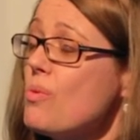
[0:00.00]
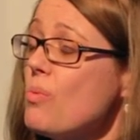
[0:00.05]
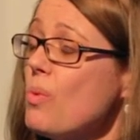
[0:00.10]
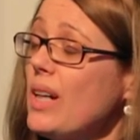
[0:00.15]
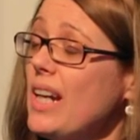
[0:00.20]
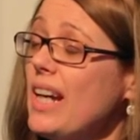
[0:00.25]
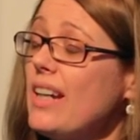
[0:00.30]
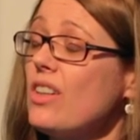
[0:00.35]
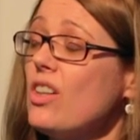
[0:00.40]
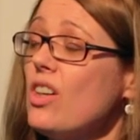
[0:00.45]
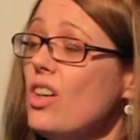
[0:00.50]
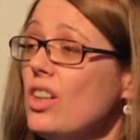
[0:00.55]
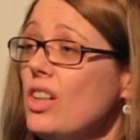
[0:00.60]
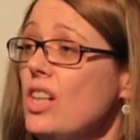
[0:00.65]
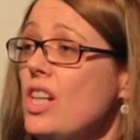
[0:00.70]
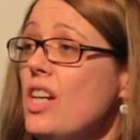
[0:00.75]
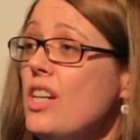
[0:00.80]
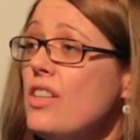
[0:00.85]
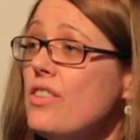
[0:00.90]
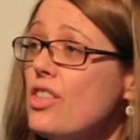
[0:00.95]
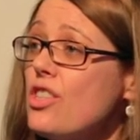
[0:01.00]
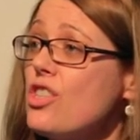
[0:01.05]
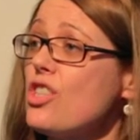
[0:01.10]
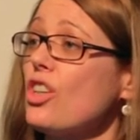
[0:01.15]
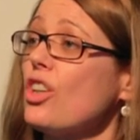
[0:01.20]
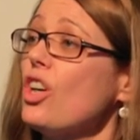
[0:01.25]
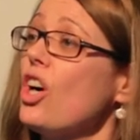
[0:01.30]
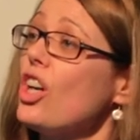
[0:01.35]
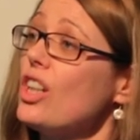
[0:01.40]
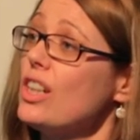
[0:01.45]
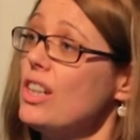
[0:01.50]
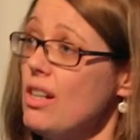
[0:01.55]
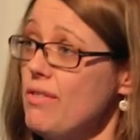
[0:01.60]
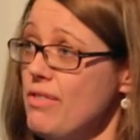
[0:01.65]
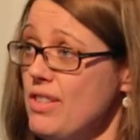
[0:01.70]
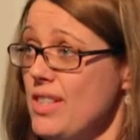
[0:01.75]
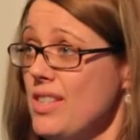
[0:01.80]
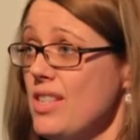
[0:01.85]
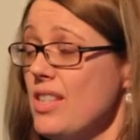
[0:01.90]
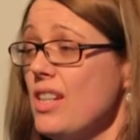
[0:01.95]
what I call the Shagod
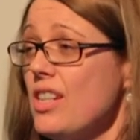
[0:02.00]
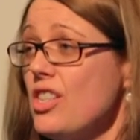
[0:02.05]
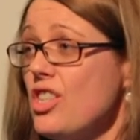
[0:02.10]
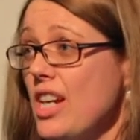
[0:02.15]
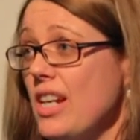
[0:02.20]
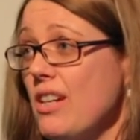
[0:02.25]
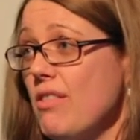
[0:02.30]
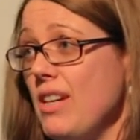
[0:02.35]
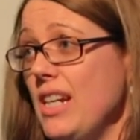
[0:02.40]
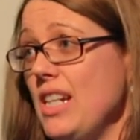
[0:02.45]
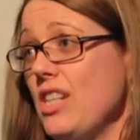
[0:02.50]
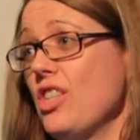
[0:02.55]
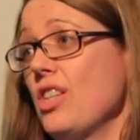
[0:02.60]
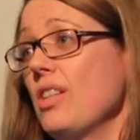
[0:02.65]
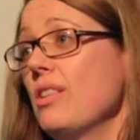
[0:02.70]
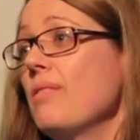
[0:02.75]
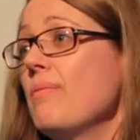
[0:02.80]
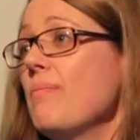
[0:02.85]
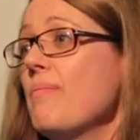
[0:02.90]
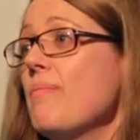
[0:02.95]
Love Us generation.